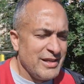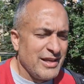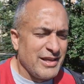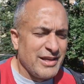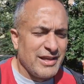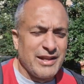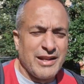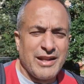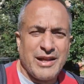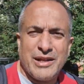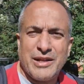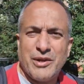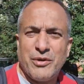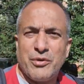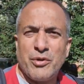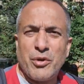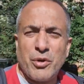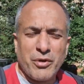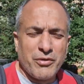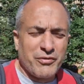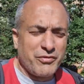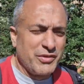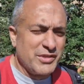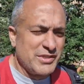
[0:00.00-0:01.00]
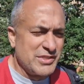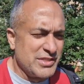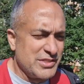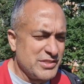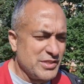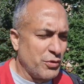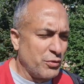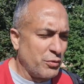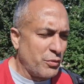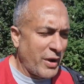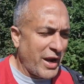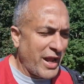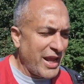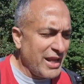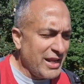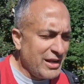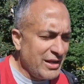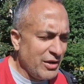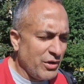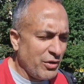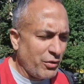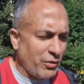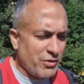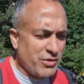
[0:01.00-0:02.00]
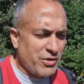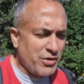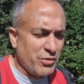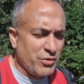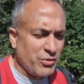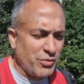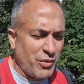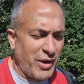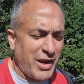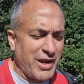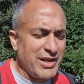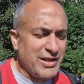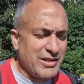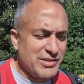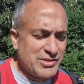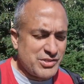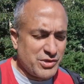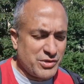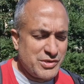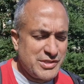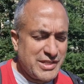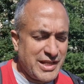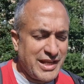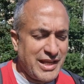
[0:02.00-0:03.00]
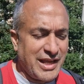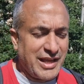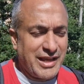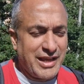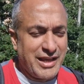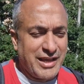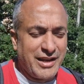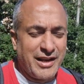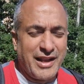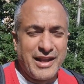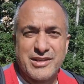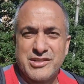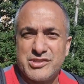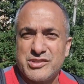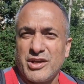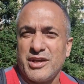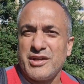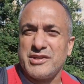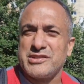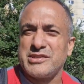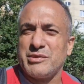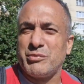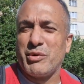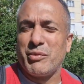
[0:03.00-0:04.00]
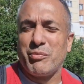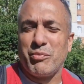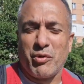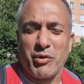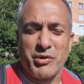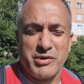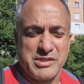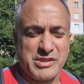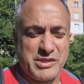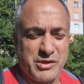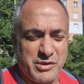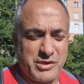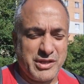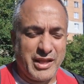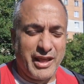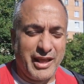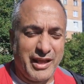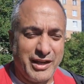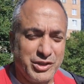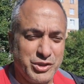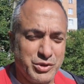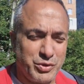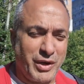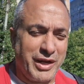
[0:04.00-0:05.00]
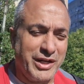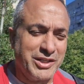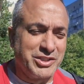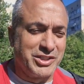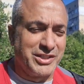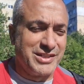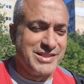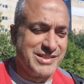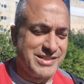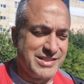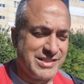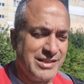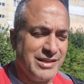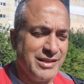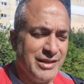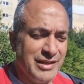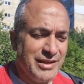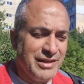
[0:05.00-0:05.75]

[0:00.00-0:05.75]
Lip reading: And I don't know if this is a raid or the Ukrainians are digging in. I saw some reports they're digging trenches.